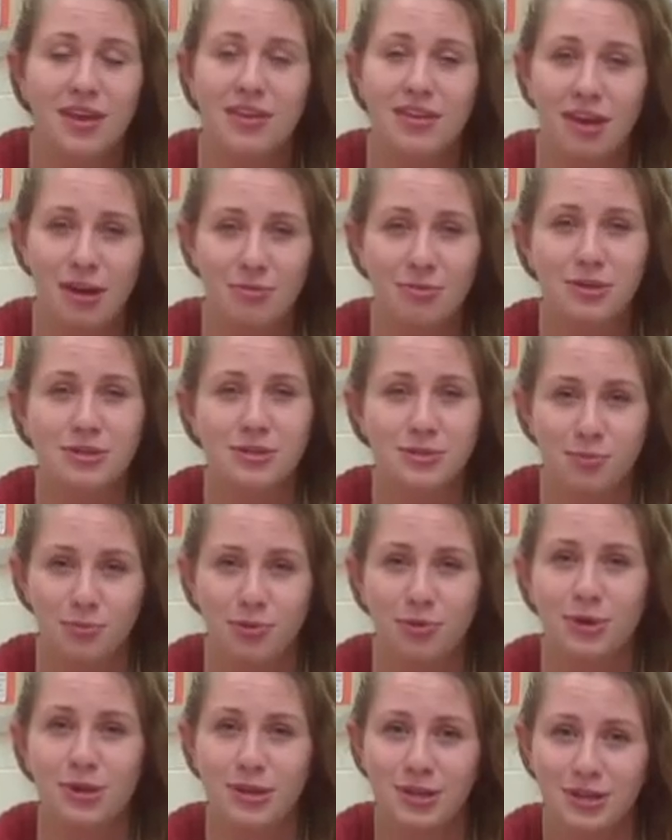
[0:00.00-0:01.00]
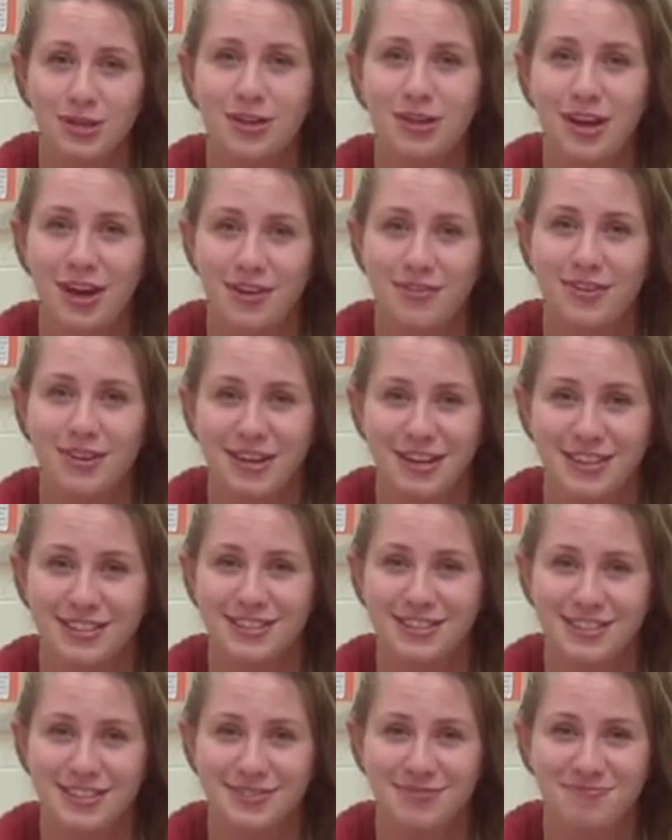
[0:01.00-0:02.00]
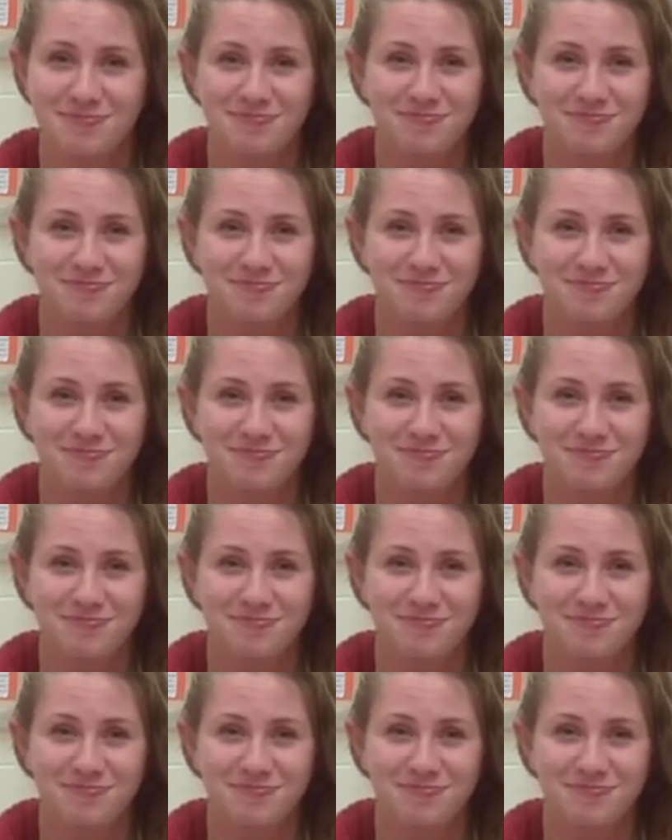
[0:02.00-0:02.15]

That'd be some pretty good evidence.